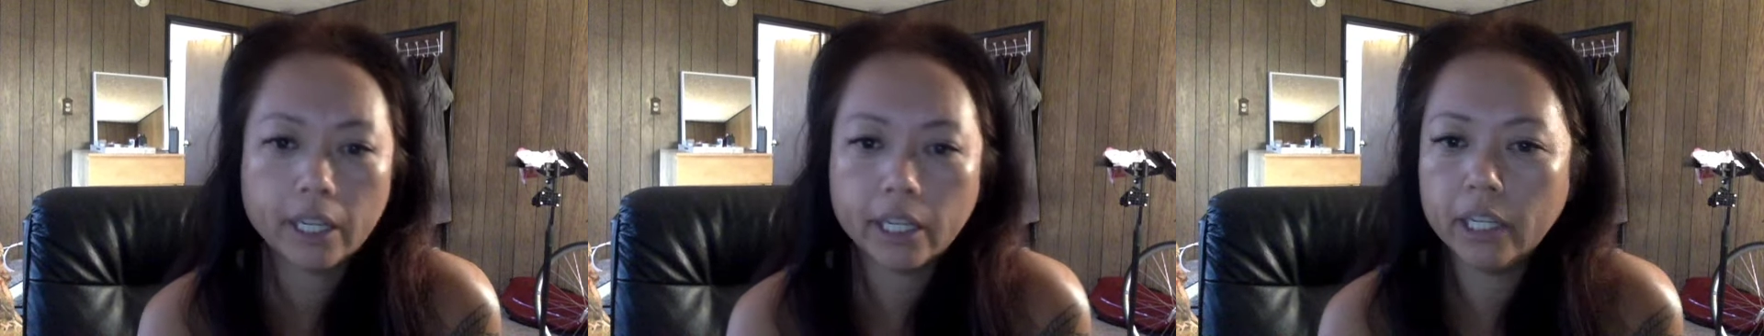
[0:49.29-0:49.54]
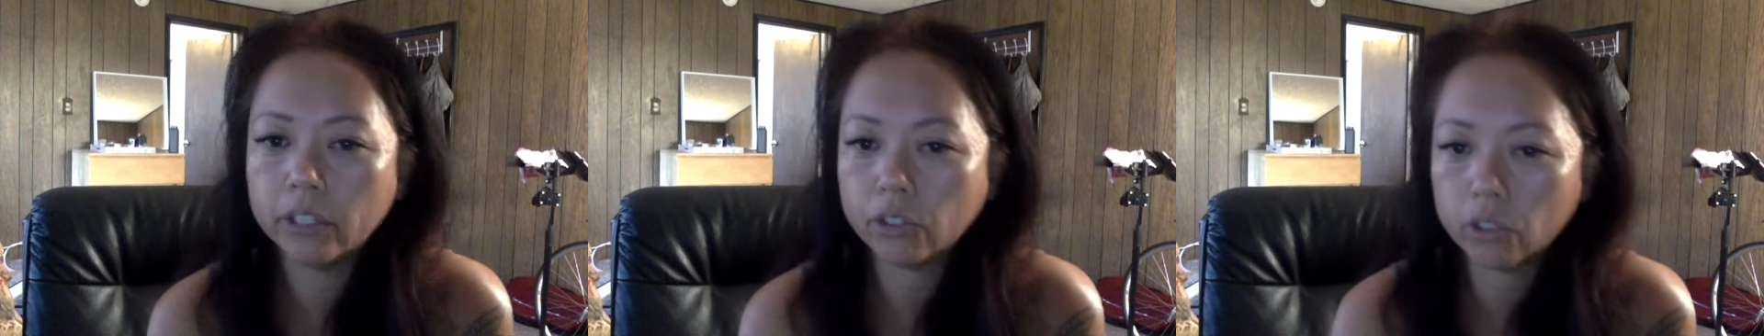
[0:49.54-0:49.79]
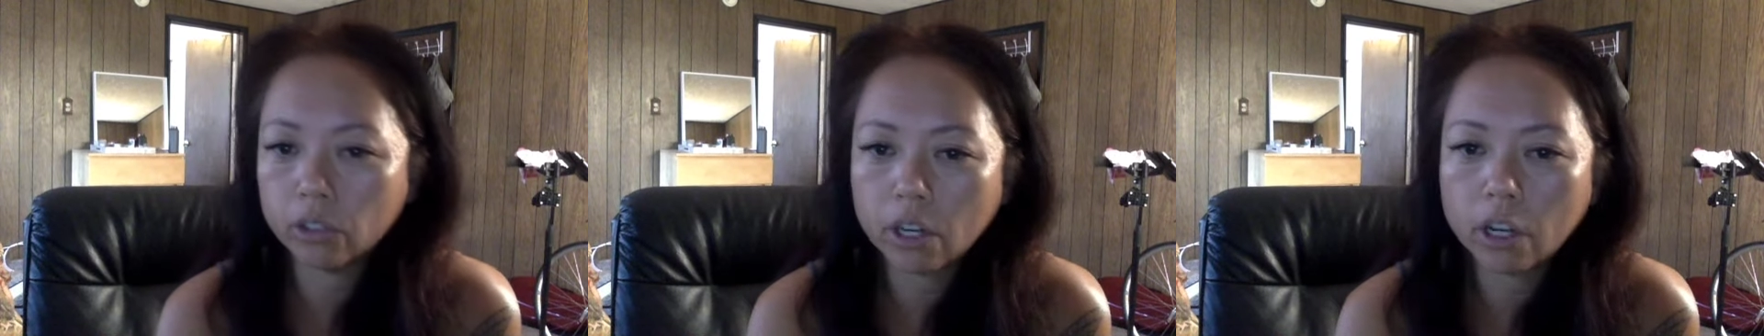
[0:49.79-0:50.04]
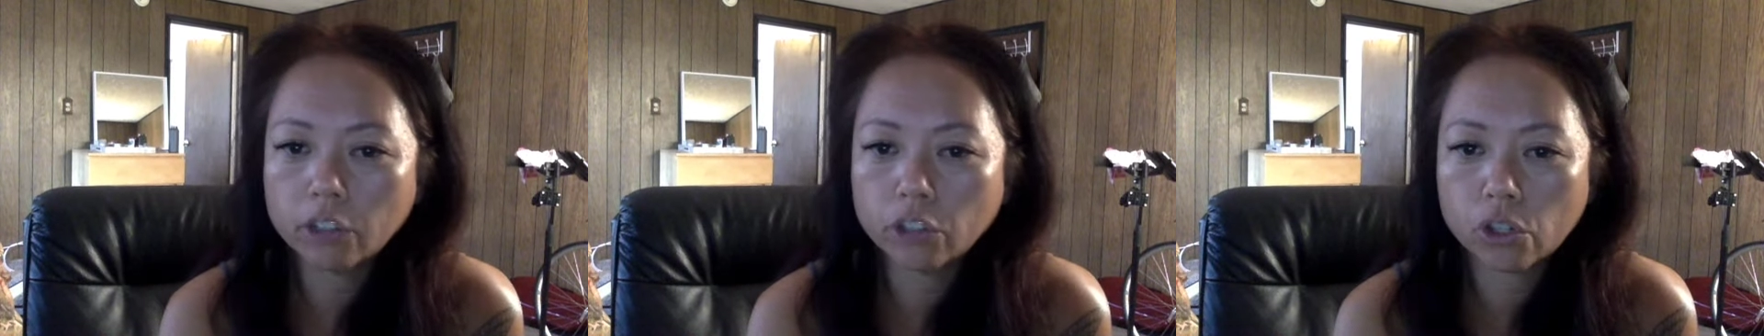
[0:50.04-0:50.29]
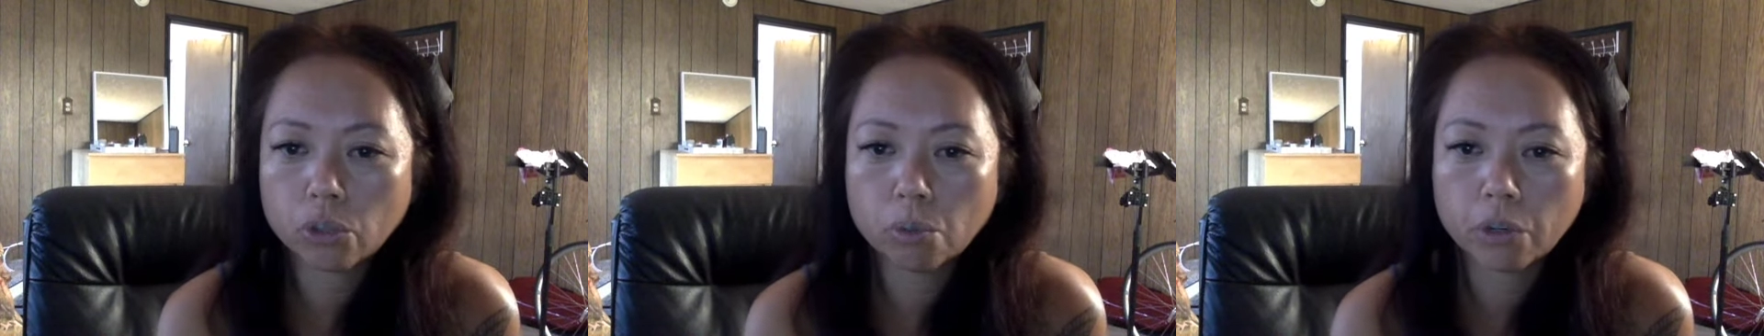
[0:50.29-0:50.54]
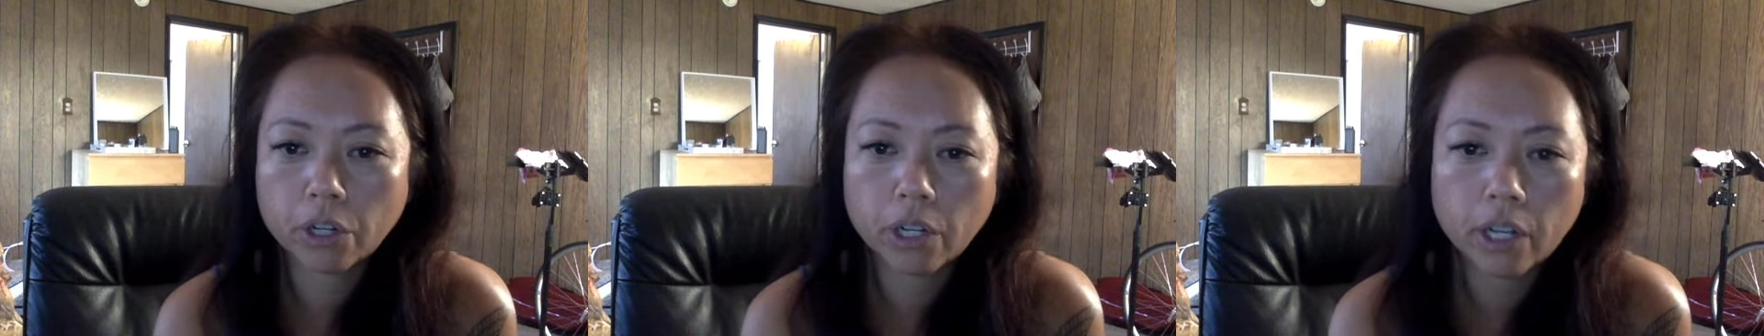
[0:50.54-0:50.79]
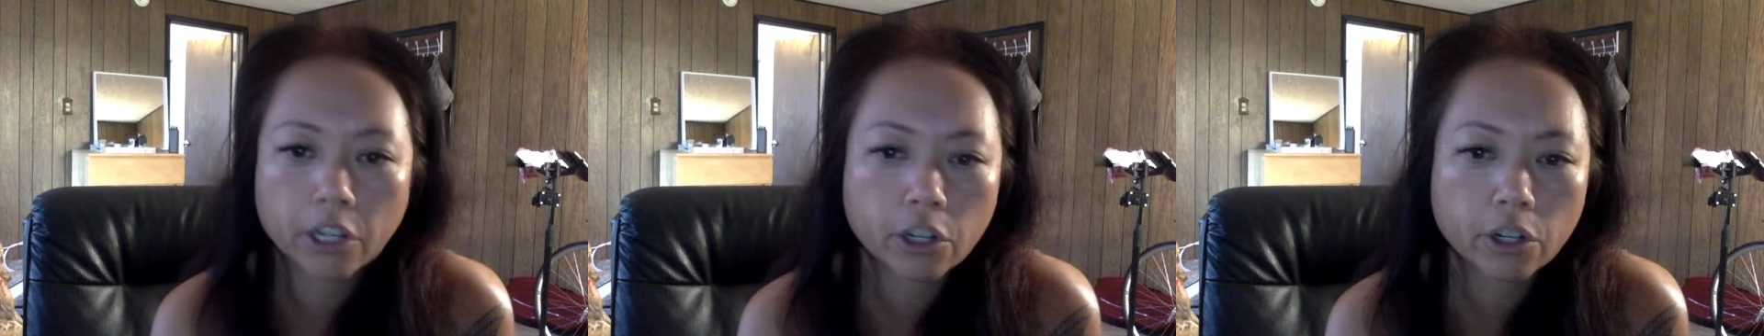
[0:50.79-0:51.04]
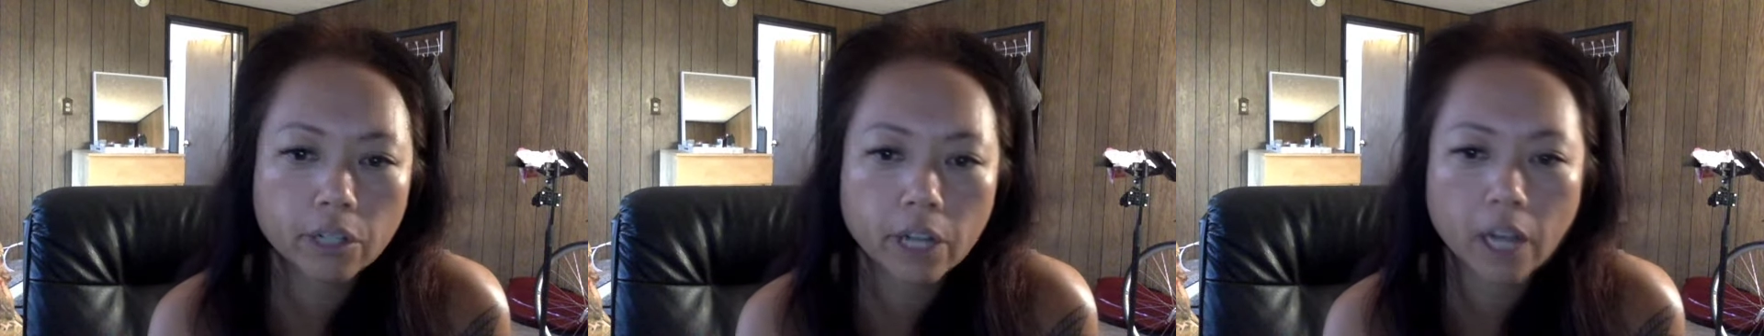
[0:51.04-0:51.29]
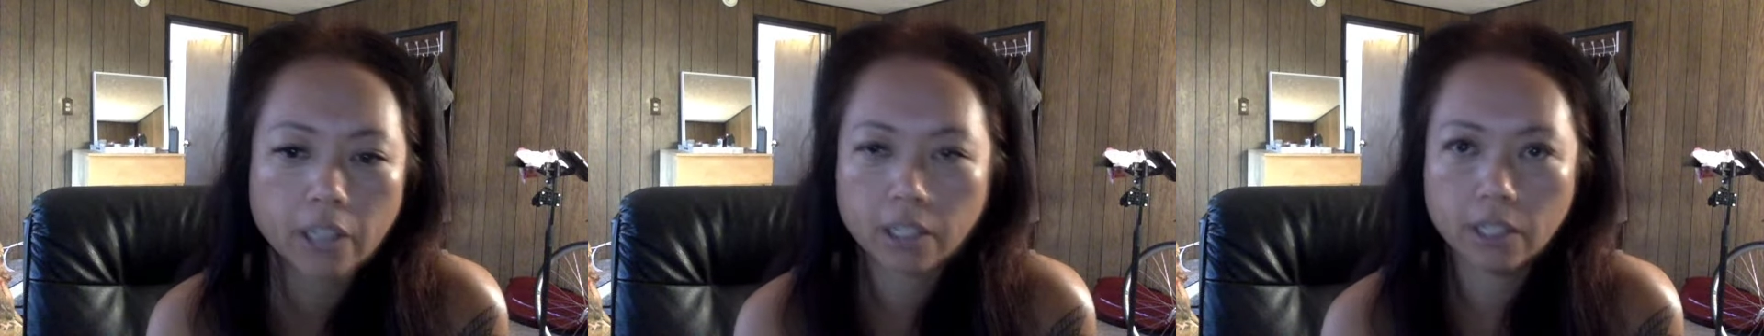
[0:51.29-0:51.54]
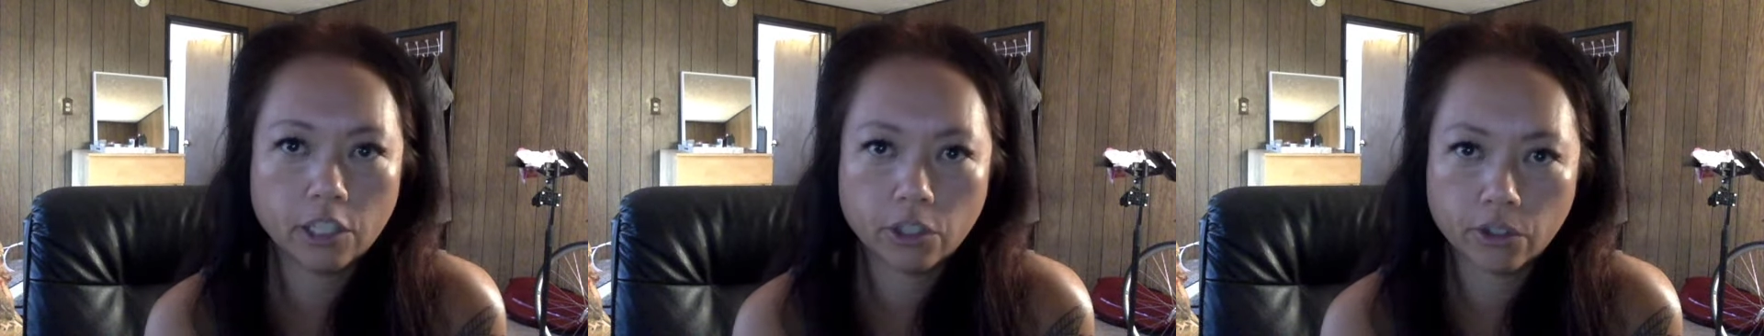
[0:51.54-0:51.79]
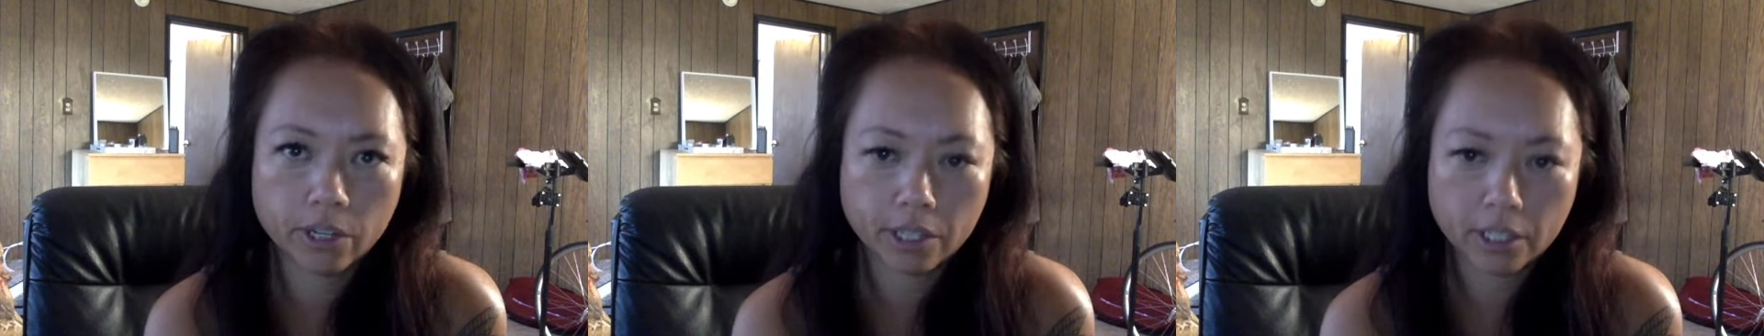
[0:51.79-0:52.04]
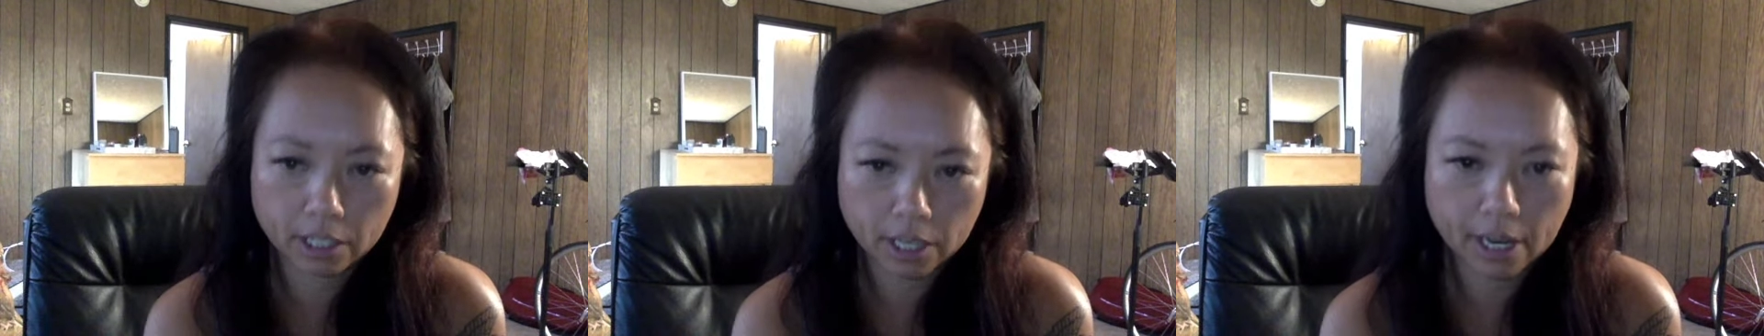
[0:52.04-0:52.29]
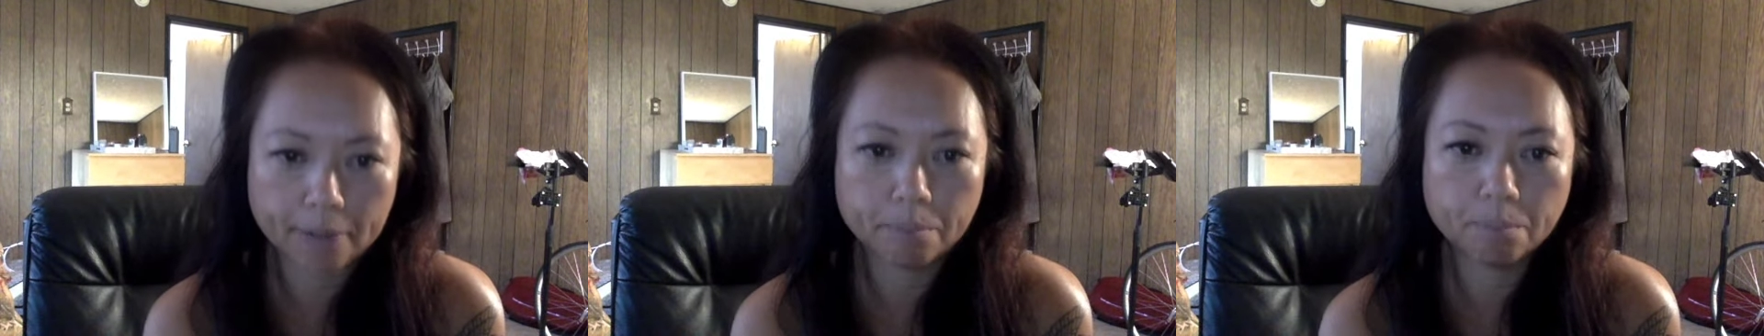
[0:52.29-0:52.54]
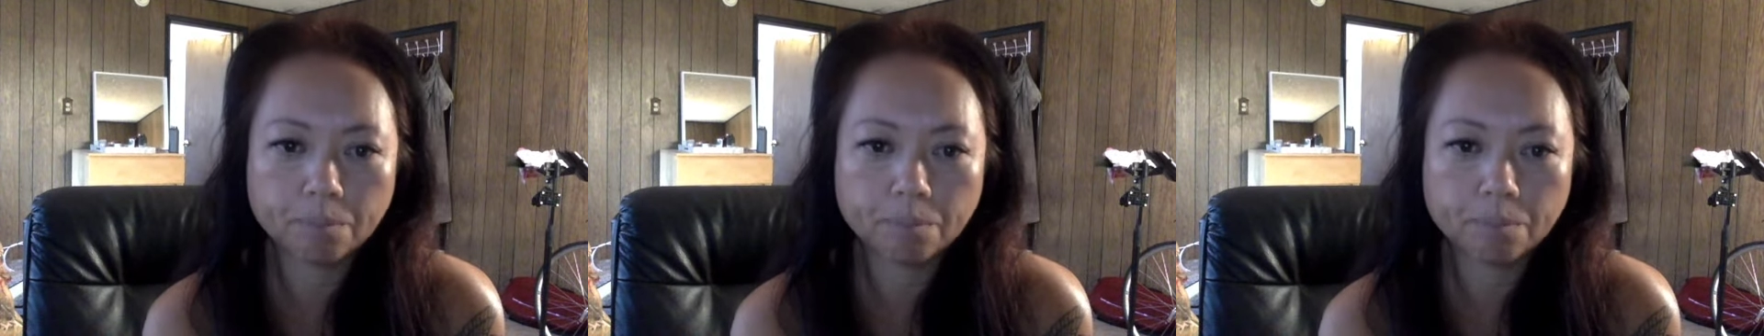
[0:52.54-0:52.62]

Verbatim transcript: Eastern cultures were a curiosity during this time.